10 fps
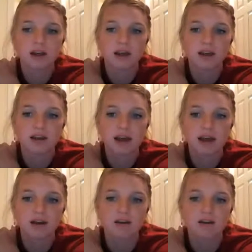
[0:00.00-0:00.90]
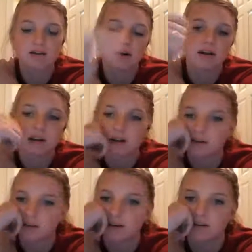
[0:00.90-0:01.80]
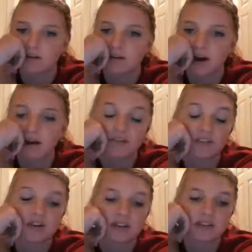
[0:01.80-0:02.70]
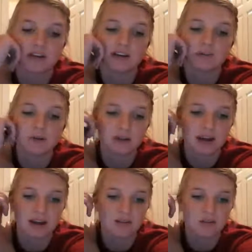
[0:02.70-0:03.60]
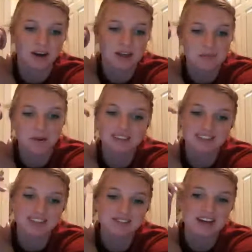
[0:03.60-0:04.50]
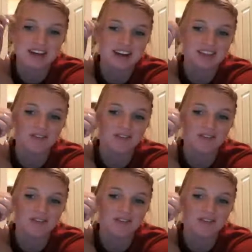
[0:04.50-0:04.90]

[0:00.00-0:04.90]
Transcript: like negative? Well, I guess no. I was just gonna say, did you put the -1 on the positive side and the